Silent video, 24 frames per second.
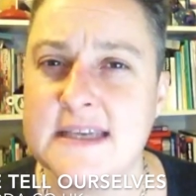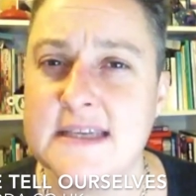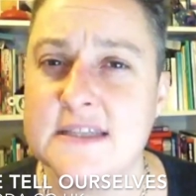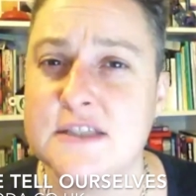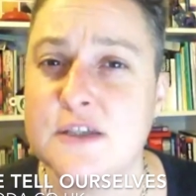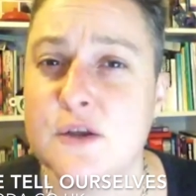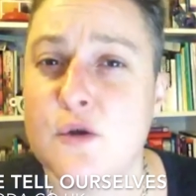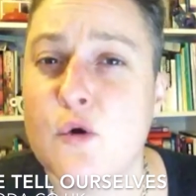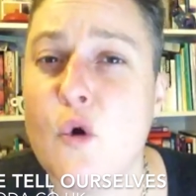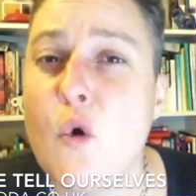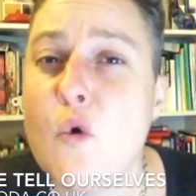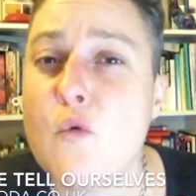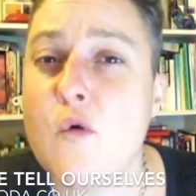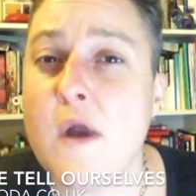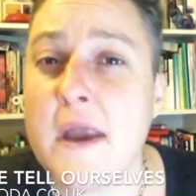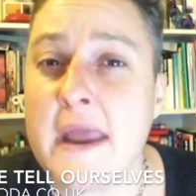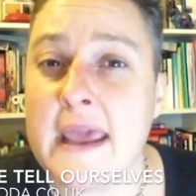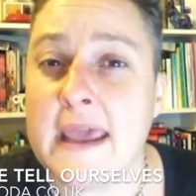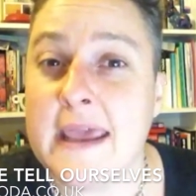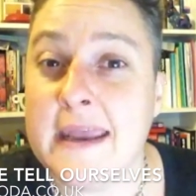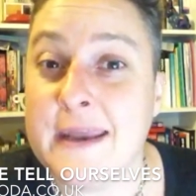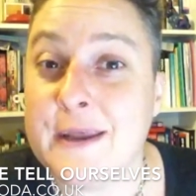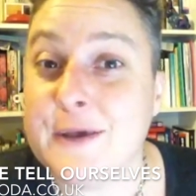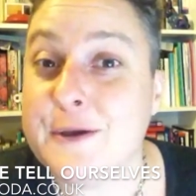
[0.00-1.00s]
So you're
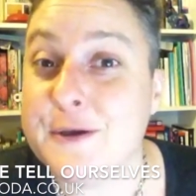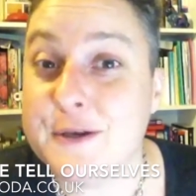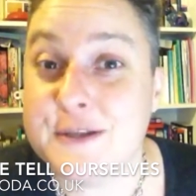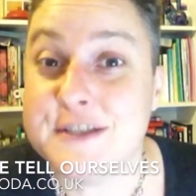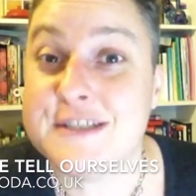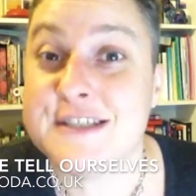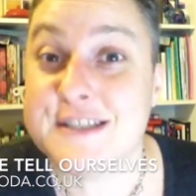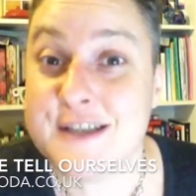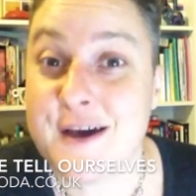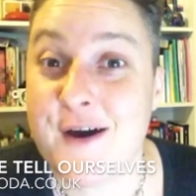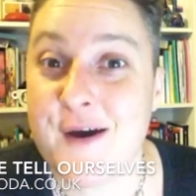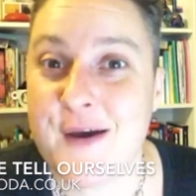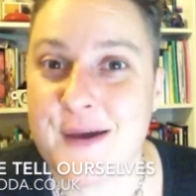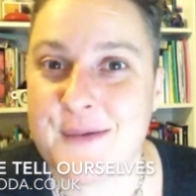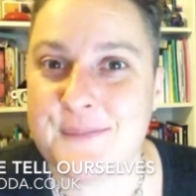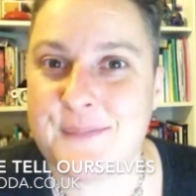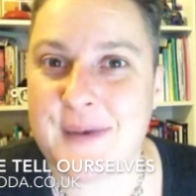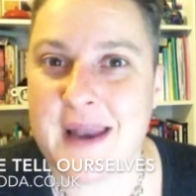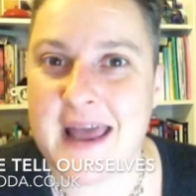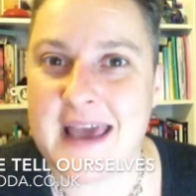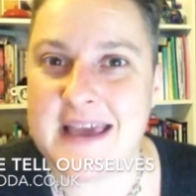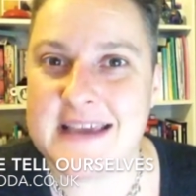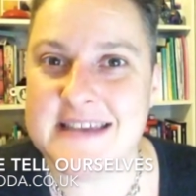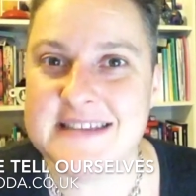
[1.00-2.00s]
already in a good starting
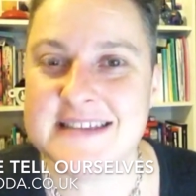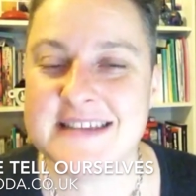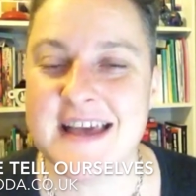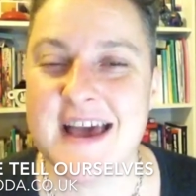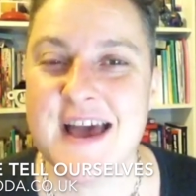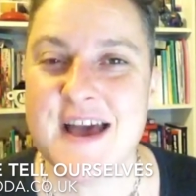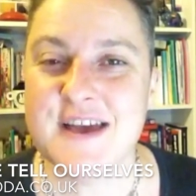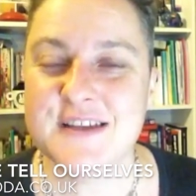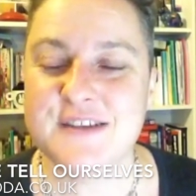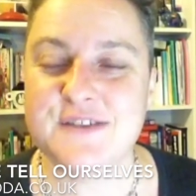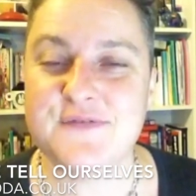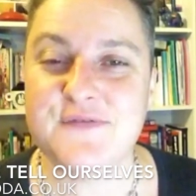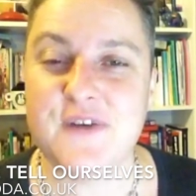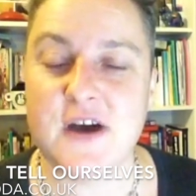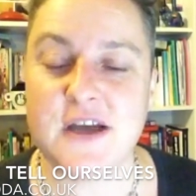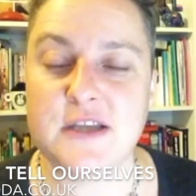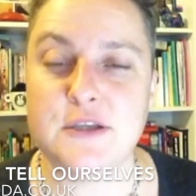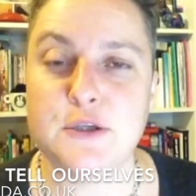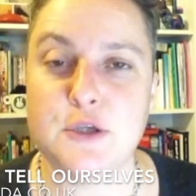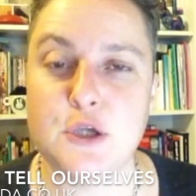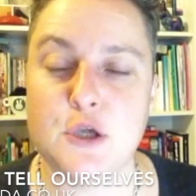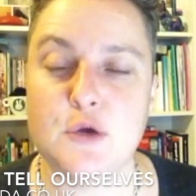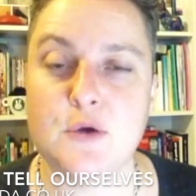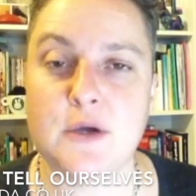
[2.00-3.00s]
place to find
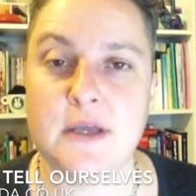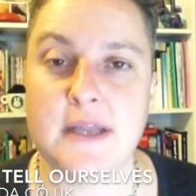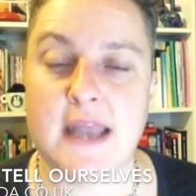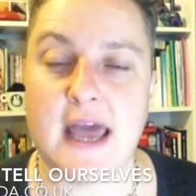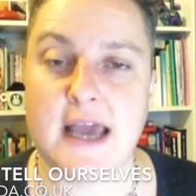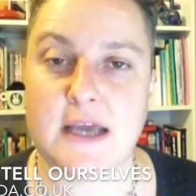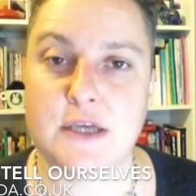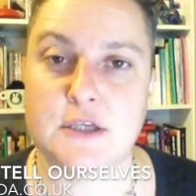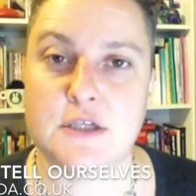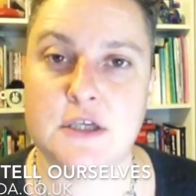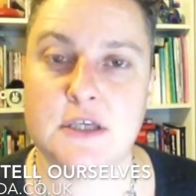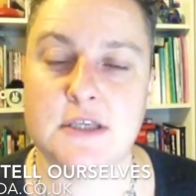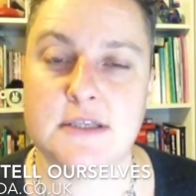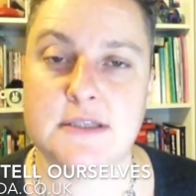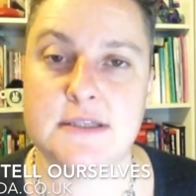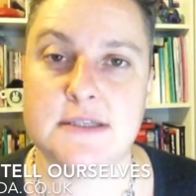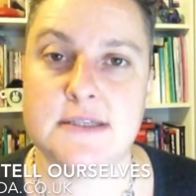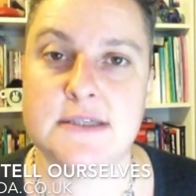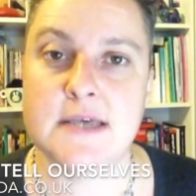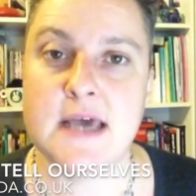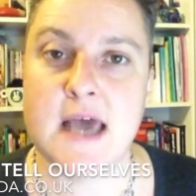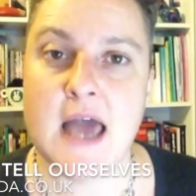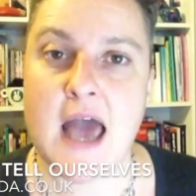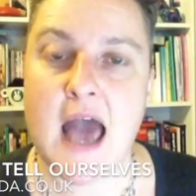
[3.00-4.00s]
new
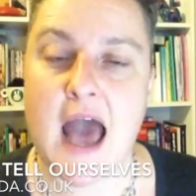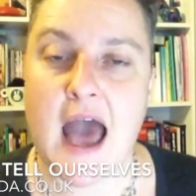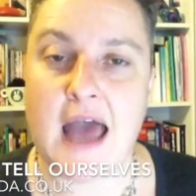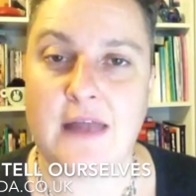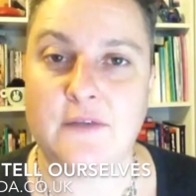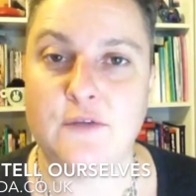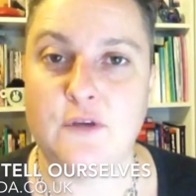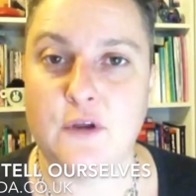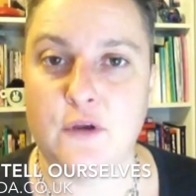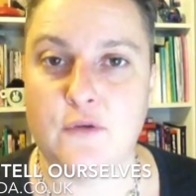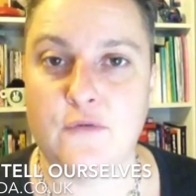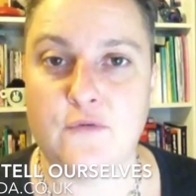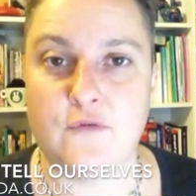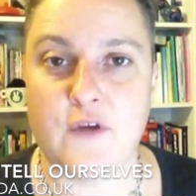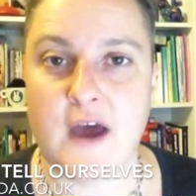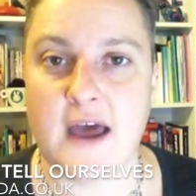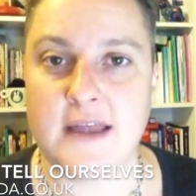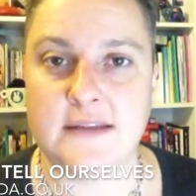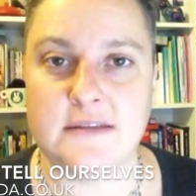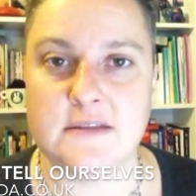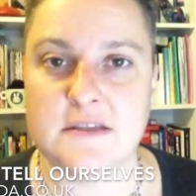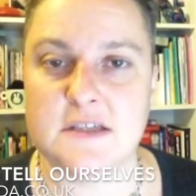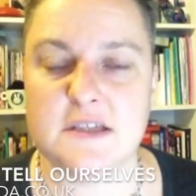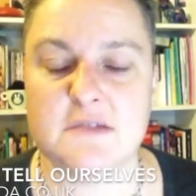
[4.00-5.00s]
connections and new
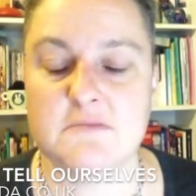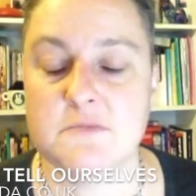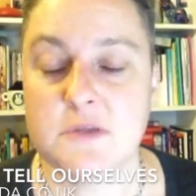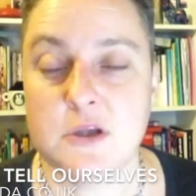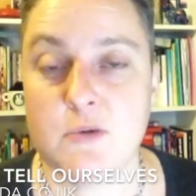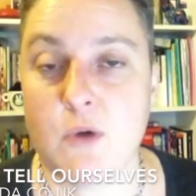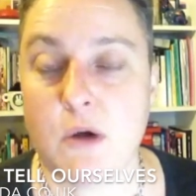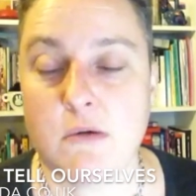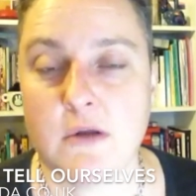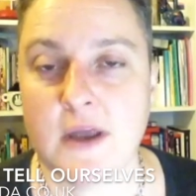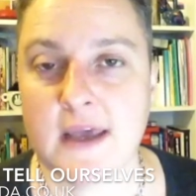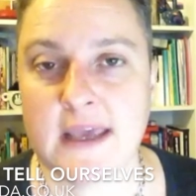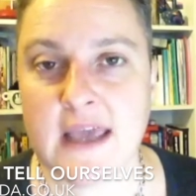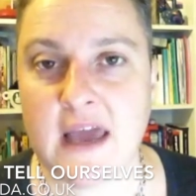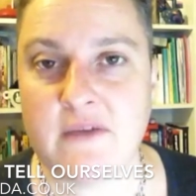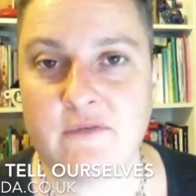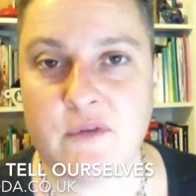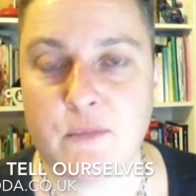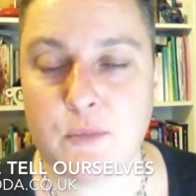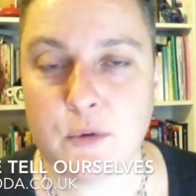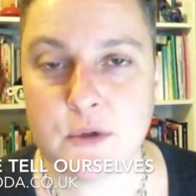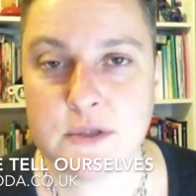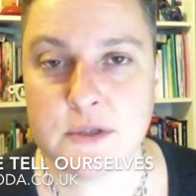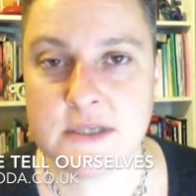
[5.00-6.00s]
friends. You won't like
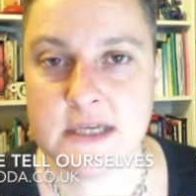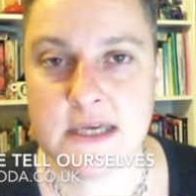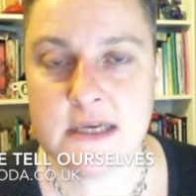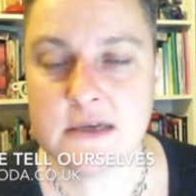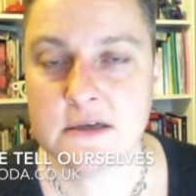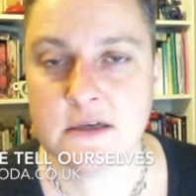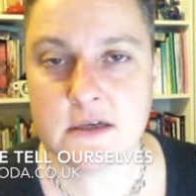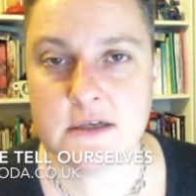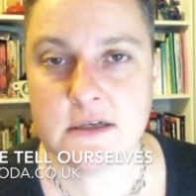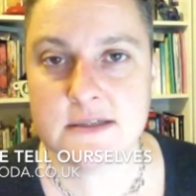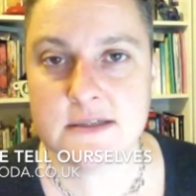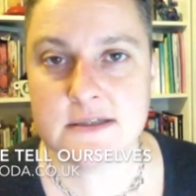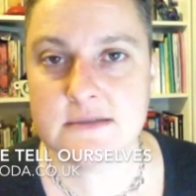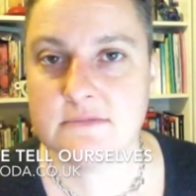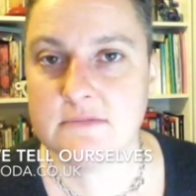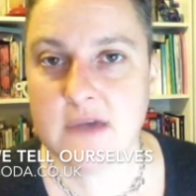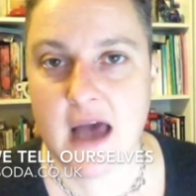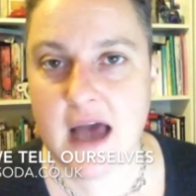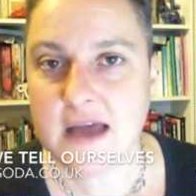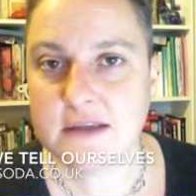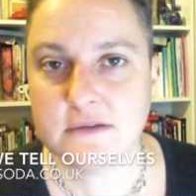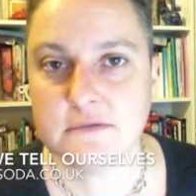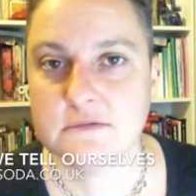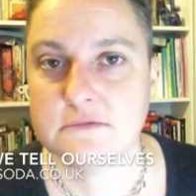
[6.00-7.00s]
everybody,
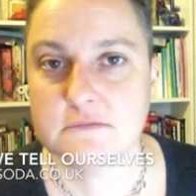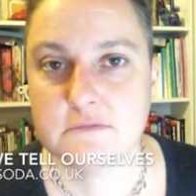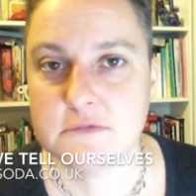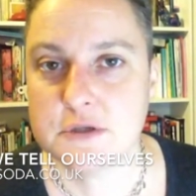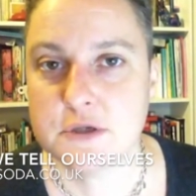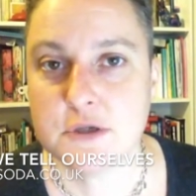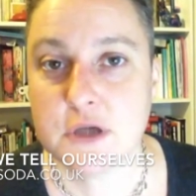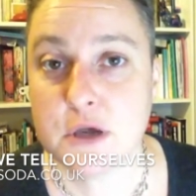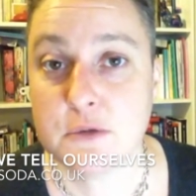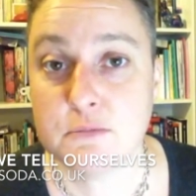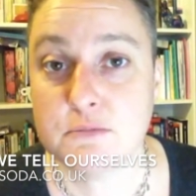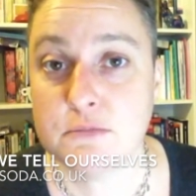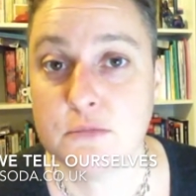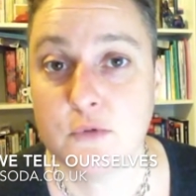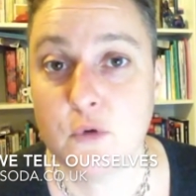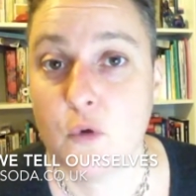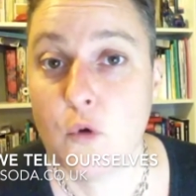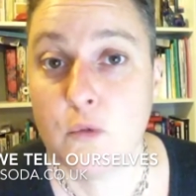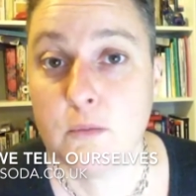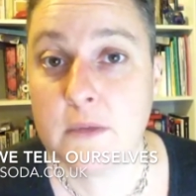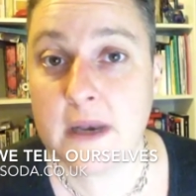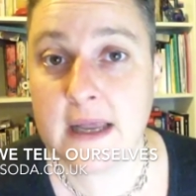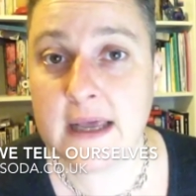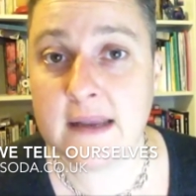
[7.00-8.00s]
and you don't
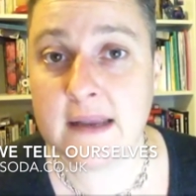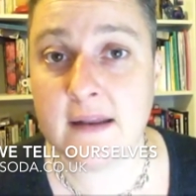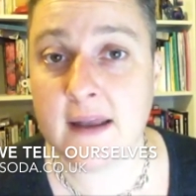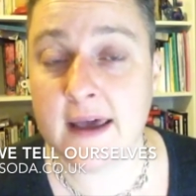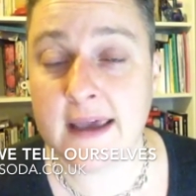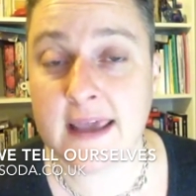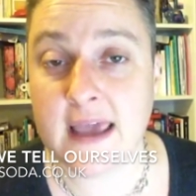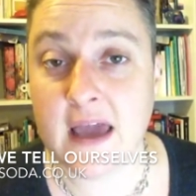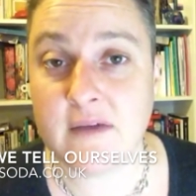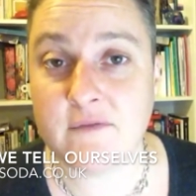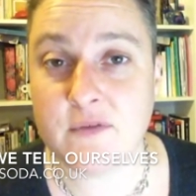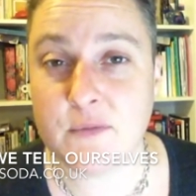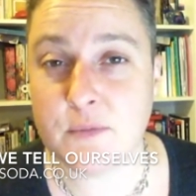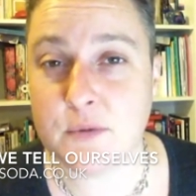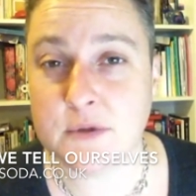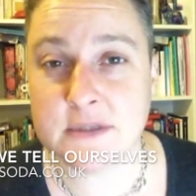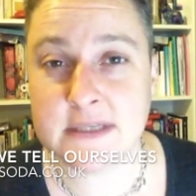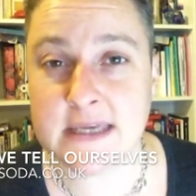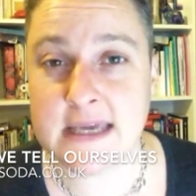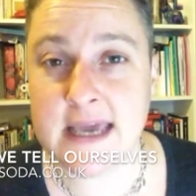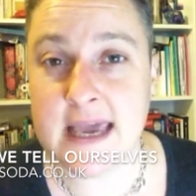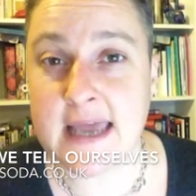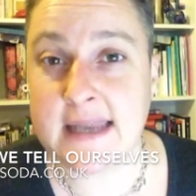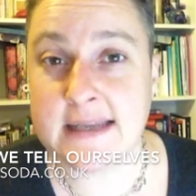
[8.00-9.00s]
normally like
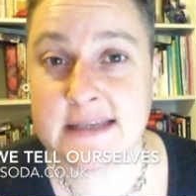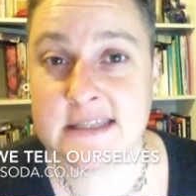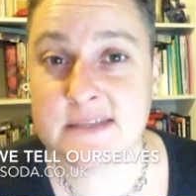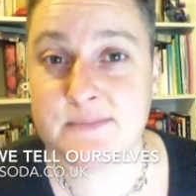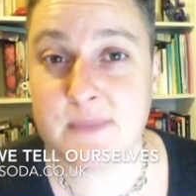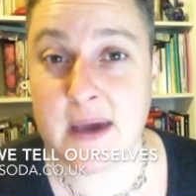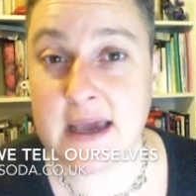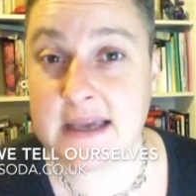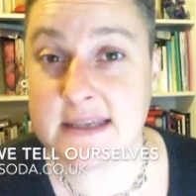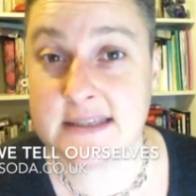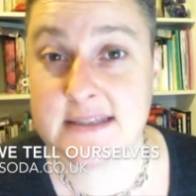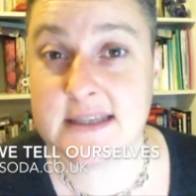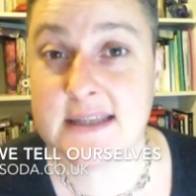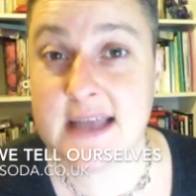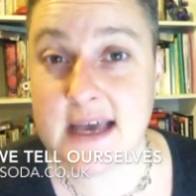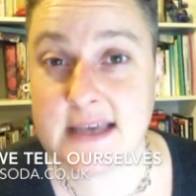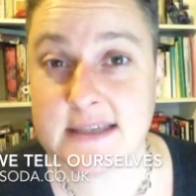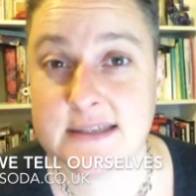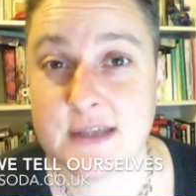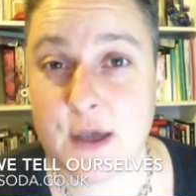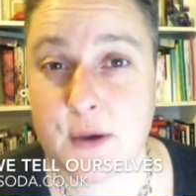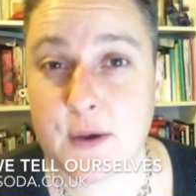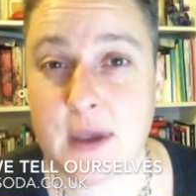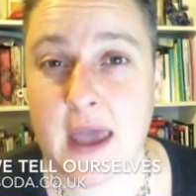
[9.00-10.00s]
everybody in a space, so
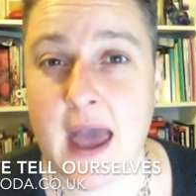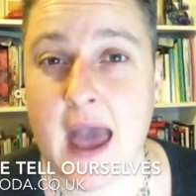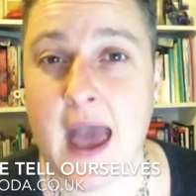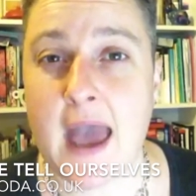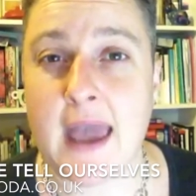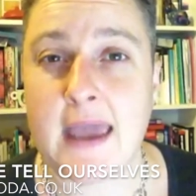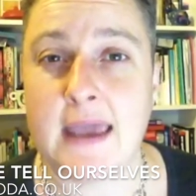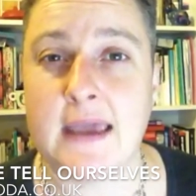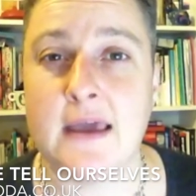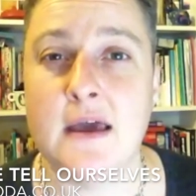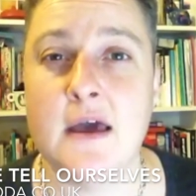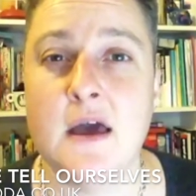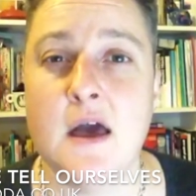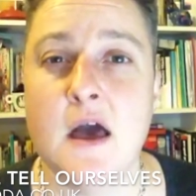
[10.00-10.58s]
that's okay.